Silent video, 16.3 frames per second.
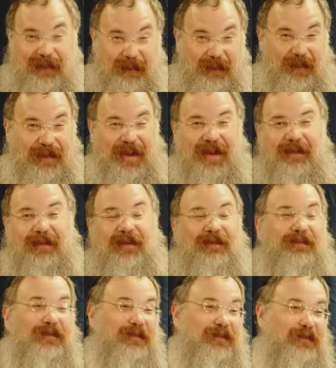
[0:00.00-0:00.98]
from the
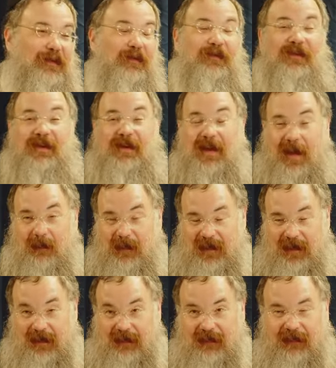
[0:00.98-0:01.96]
context of the story, was a
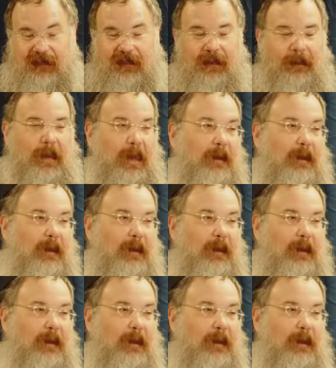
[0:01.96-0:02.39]
communist.